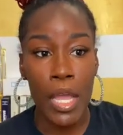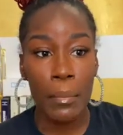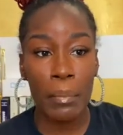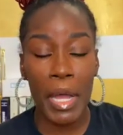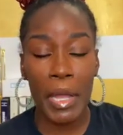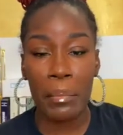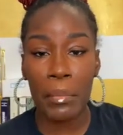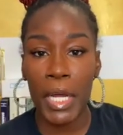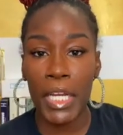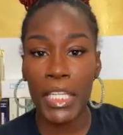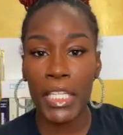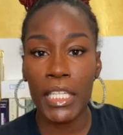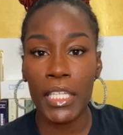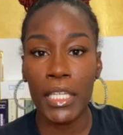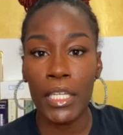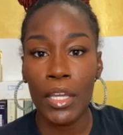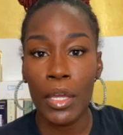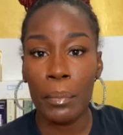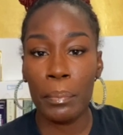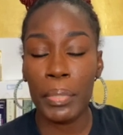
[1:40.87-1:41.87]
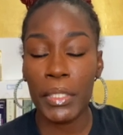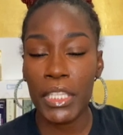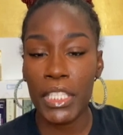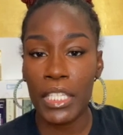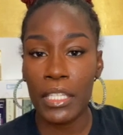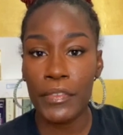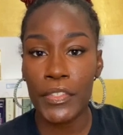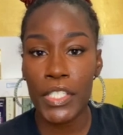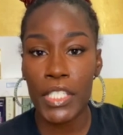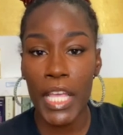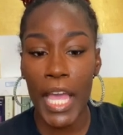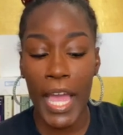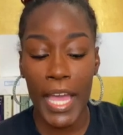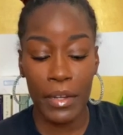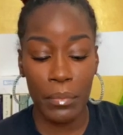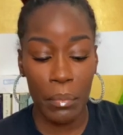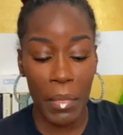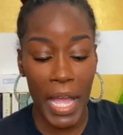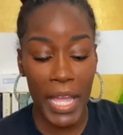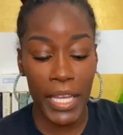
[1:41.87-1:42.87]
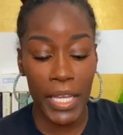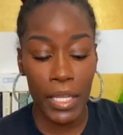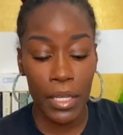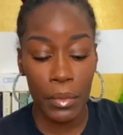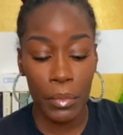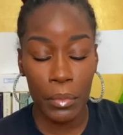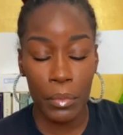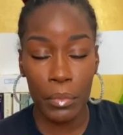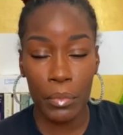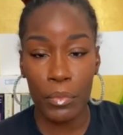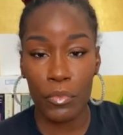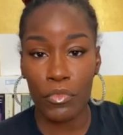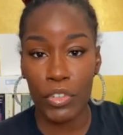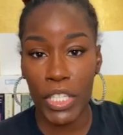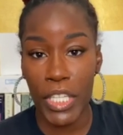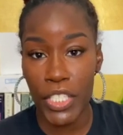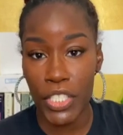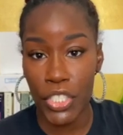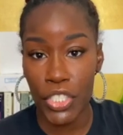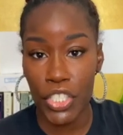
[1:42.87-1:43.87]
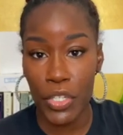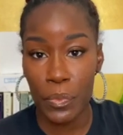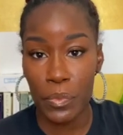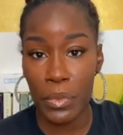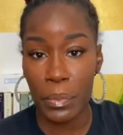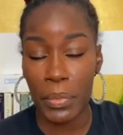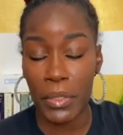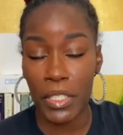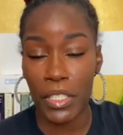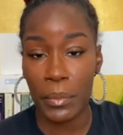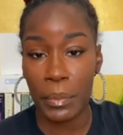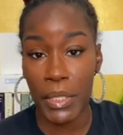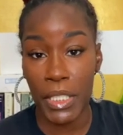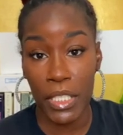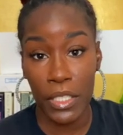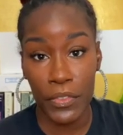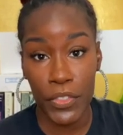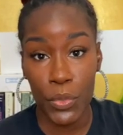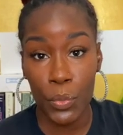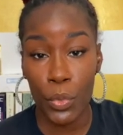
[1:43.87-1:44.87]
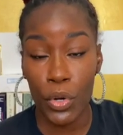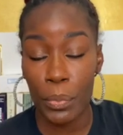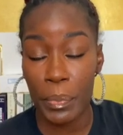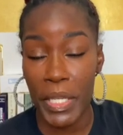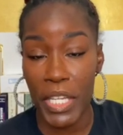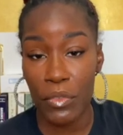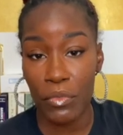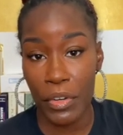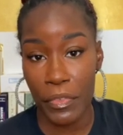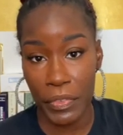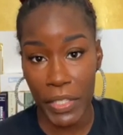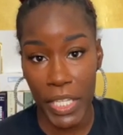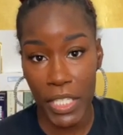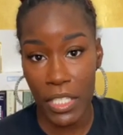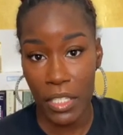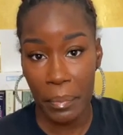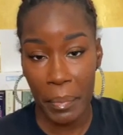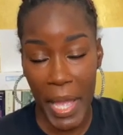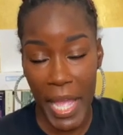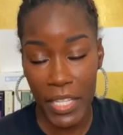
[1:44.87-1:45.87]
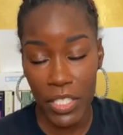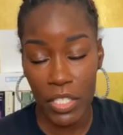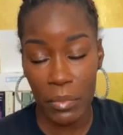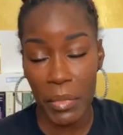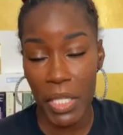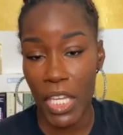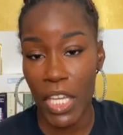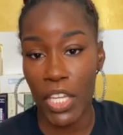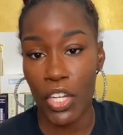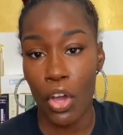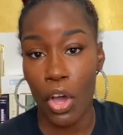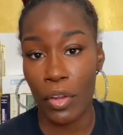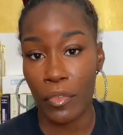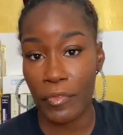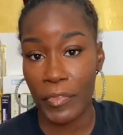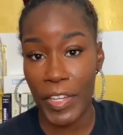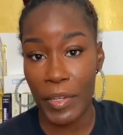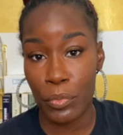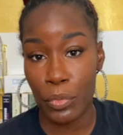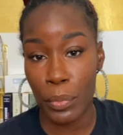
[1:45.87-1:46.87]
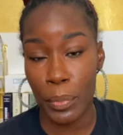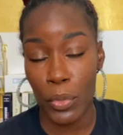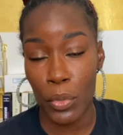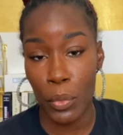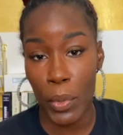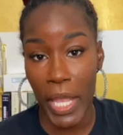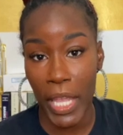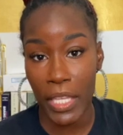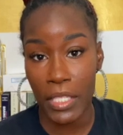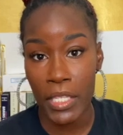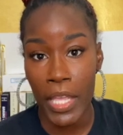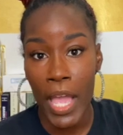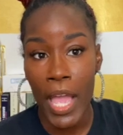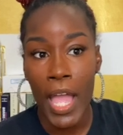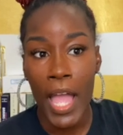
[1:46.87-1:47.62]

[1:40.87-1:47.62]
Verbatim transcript: My money beliefs and my relationship beliefs were being reflected back to me in unfavorable ways.